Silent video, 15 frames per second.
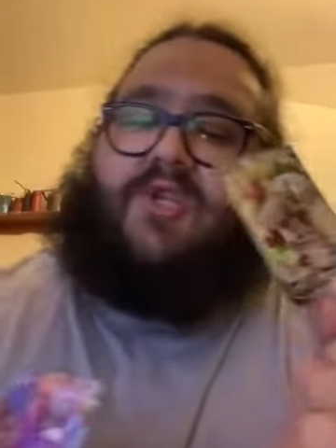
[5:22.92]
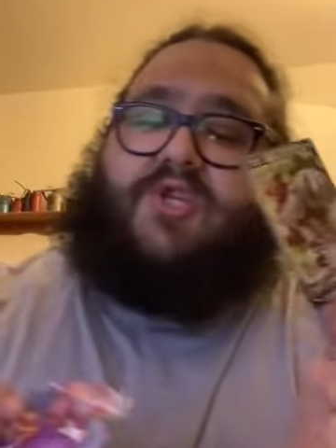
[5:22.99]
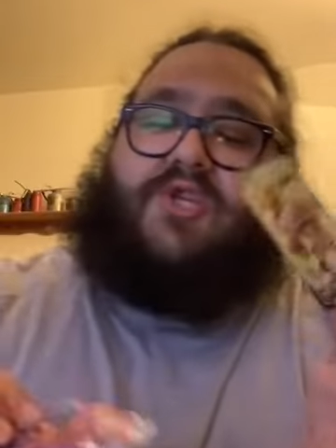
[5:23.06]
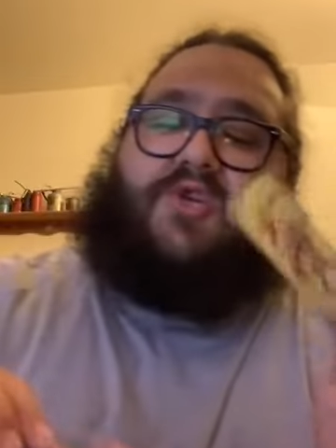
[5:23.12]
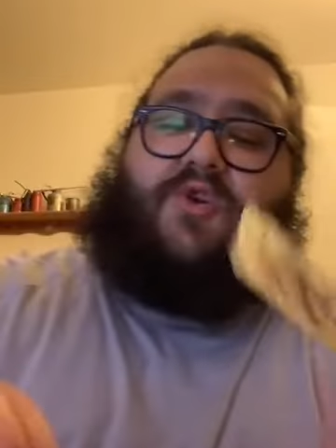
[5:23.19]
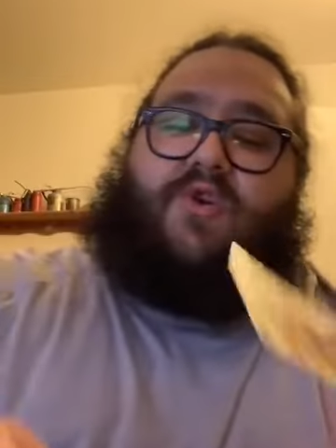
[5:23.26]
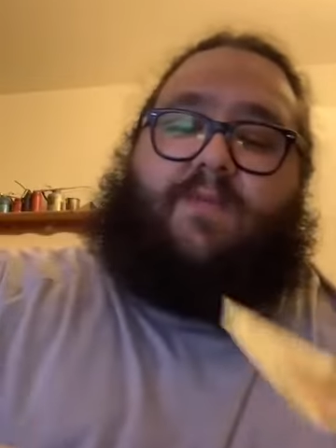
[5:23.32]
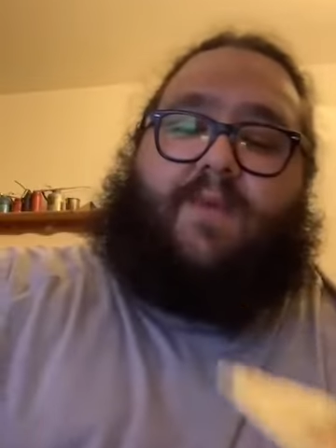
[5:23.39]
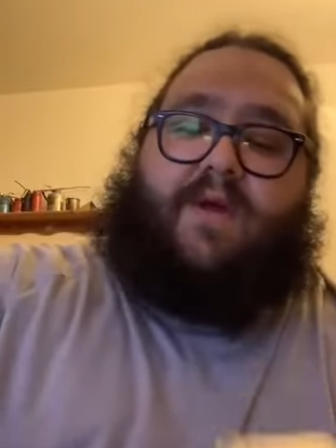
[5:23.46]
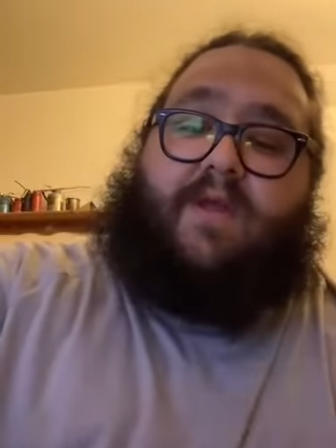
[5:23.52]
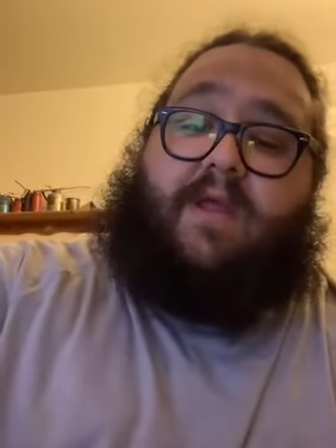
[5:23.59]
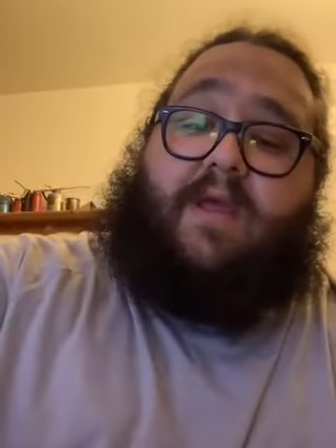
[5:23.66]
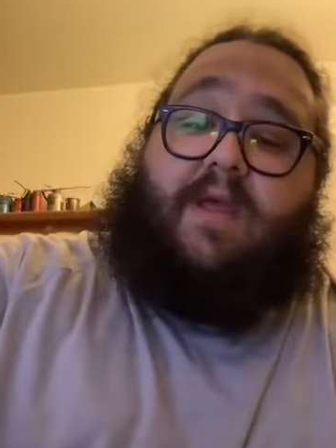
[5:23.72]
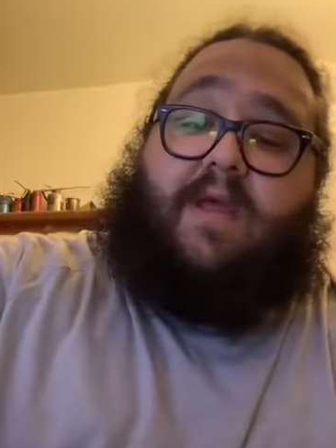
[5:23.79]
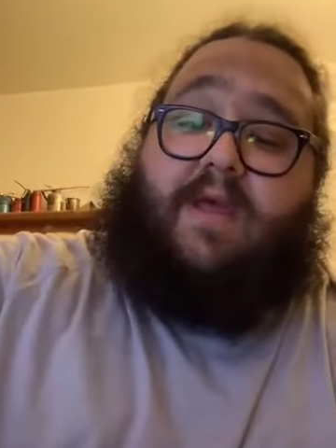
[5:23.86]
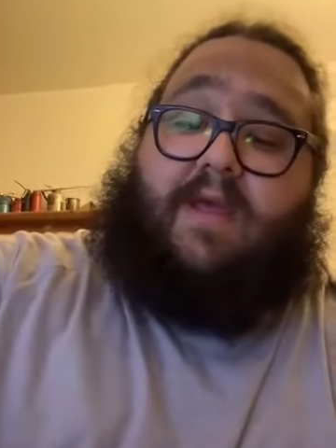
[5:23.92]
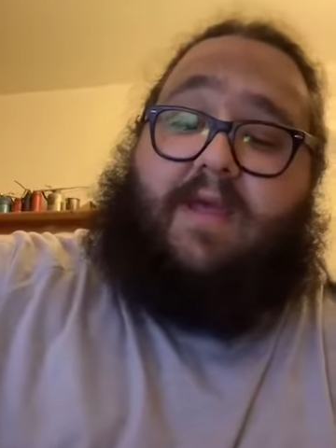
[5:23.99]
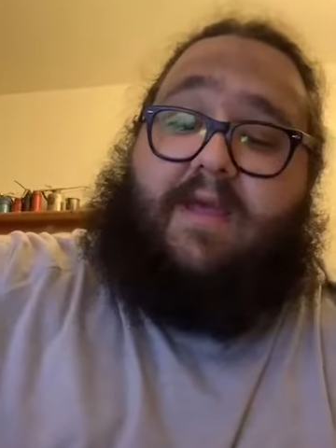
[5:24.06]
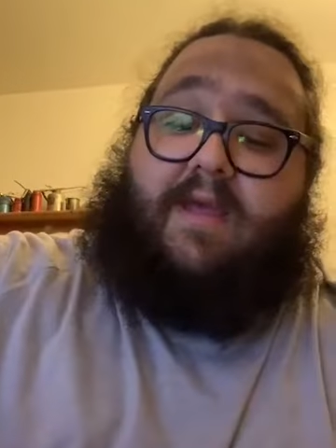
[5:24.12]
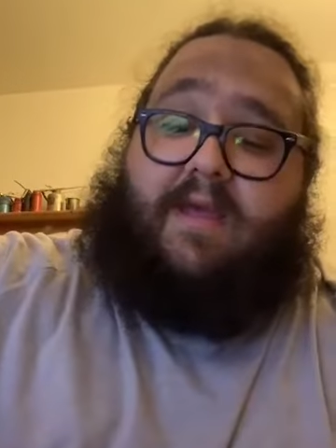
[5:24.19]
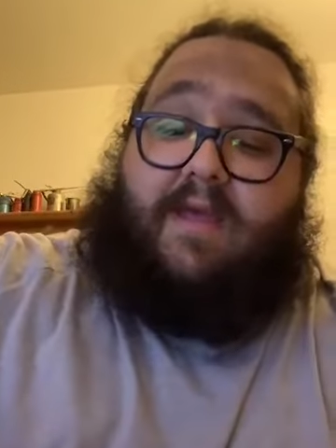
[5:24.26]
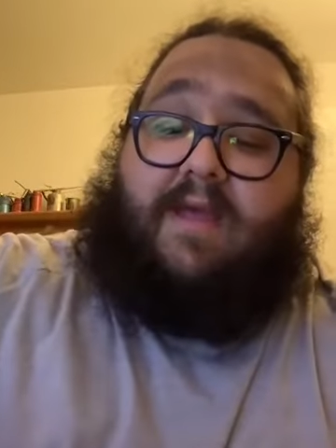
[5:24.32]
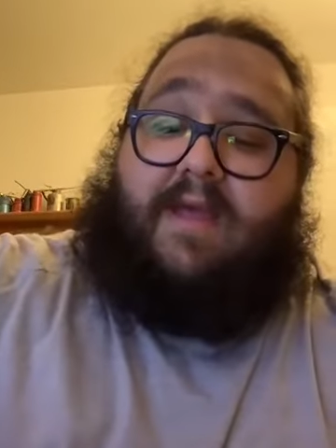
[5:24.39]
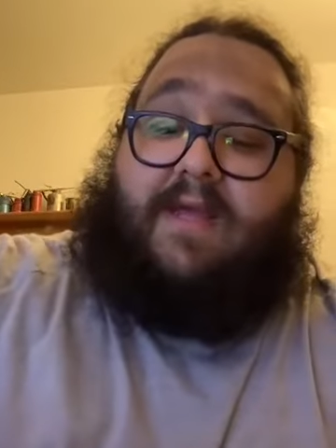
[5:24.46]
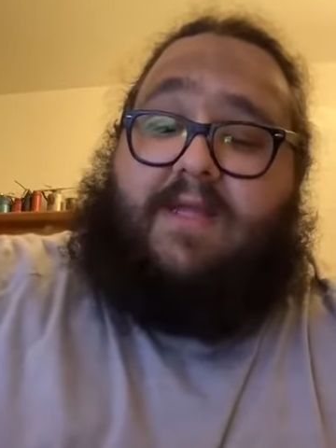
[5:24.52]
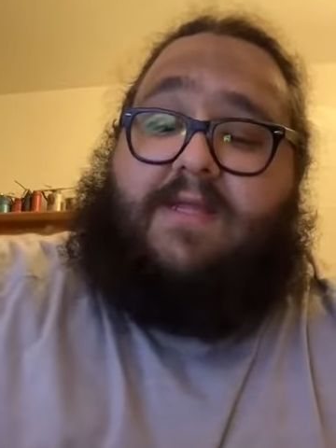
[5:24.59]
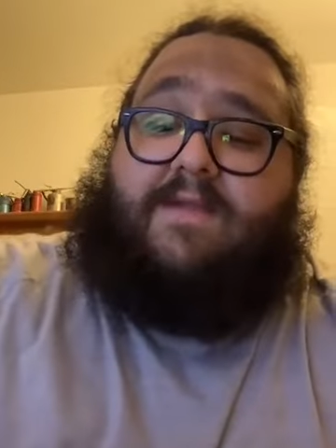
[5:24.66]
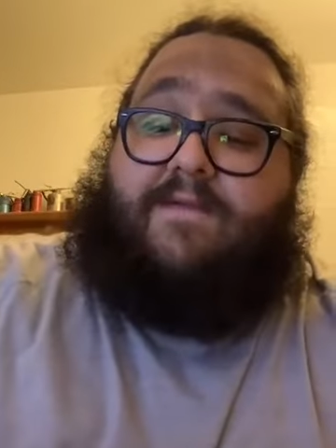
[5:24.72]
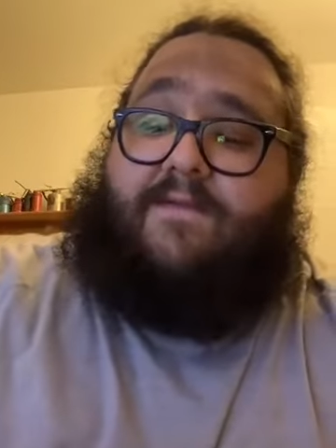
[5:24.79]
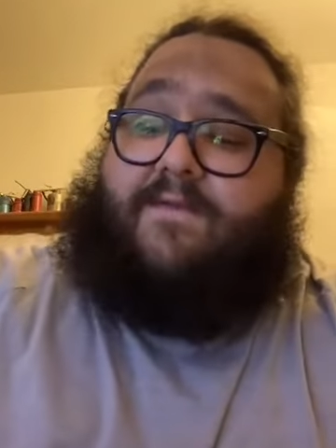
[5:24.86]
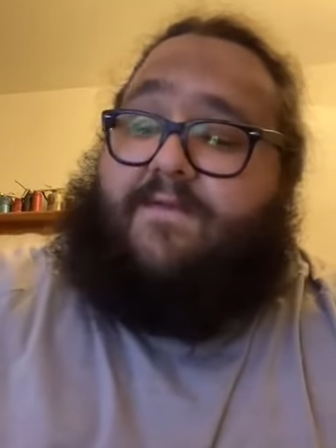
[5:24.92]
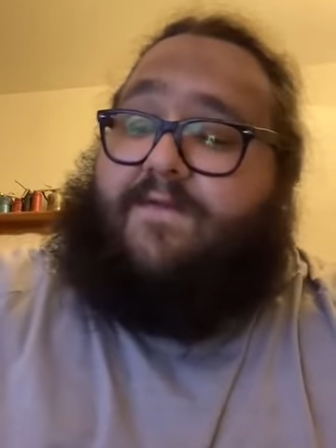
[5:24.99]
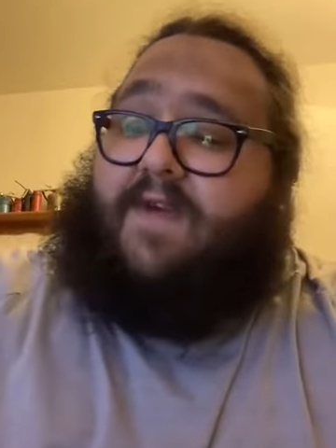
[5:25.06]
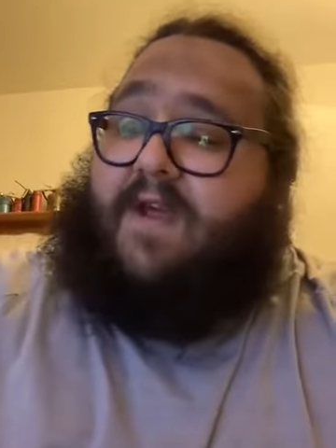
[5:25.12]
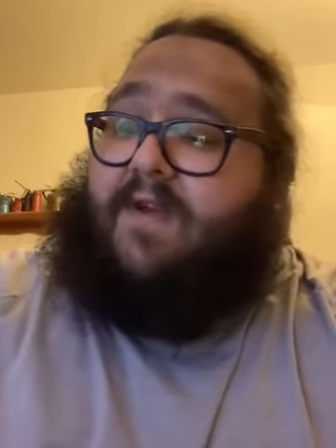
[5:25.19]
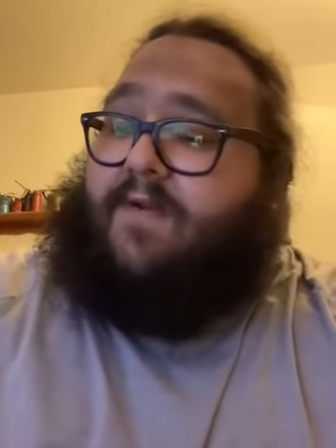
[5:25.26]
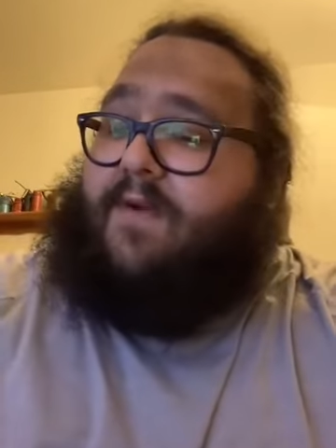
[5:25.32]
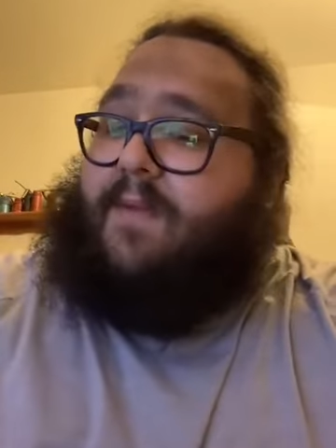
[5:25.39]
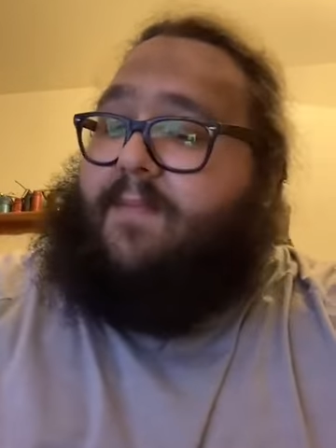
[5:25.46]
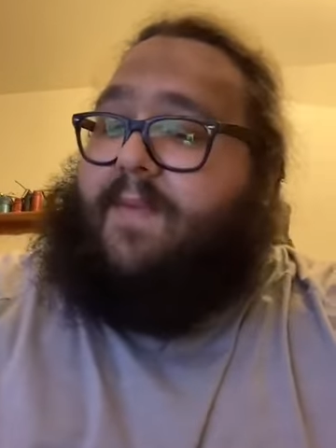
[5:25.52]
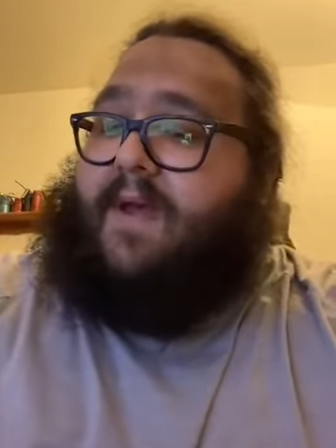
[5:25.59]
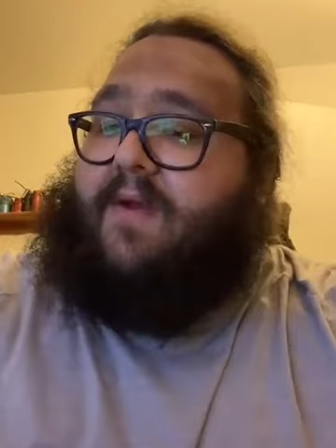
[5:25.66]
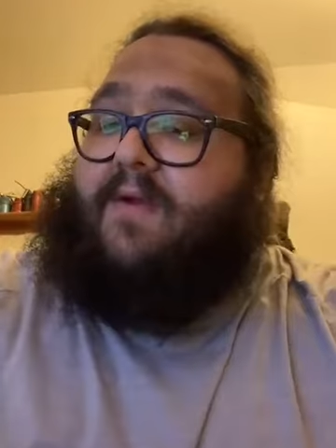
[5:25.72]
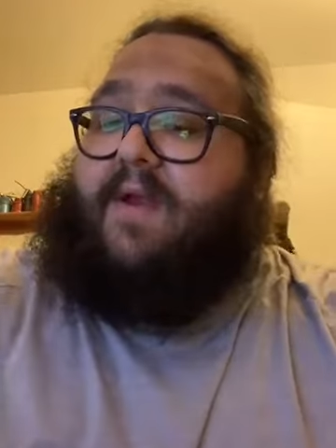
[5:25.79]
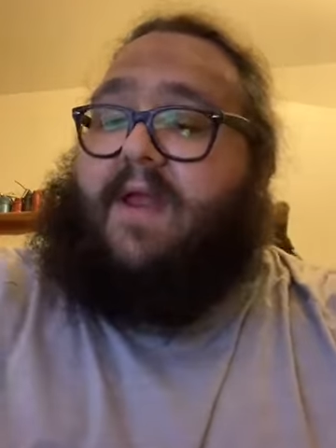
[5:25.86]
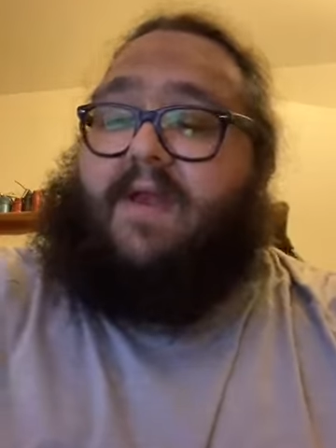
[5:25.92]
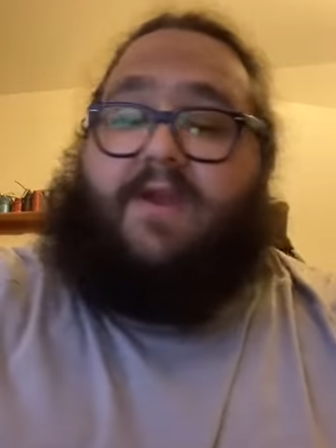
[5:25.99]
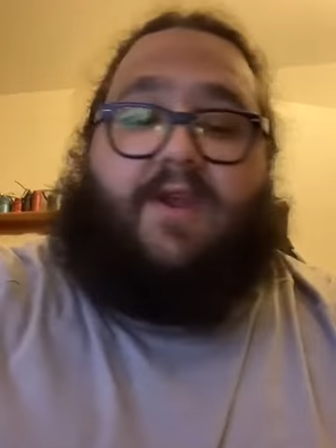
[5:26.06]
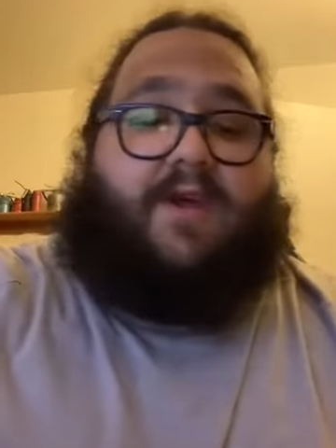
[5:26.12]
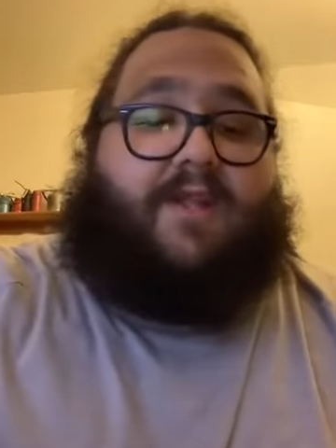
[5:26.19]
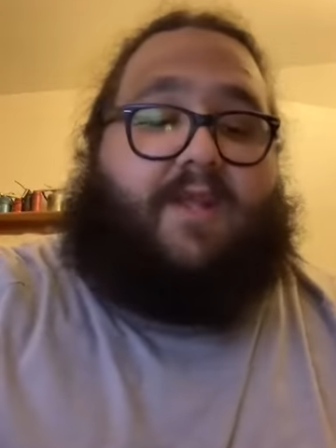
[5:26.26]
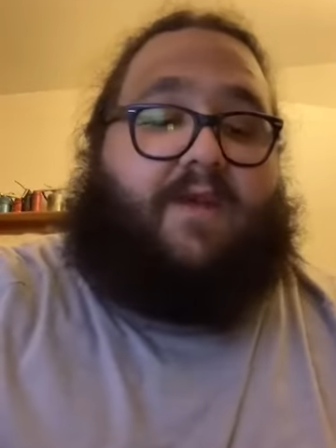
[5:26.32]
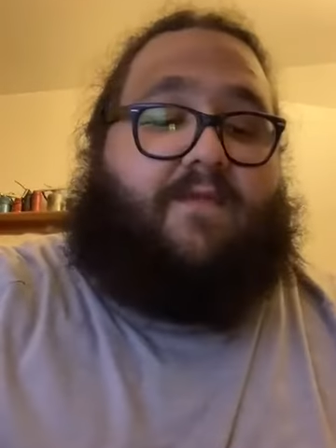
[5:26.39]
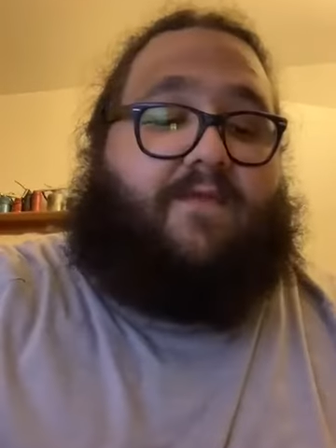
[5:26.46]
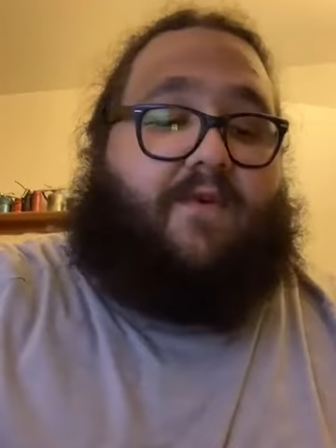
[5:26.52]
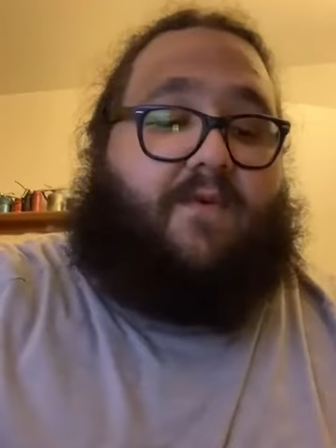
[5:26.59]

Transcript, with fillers: not sure, but it's very better than nothing,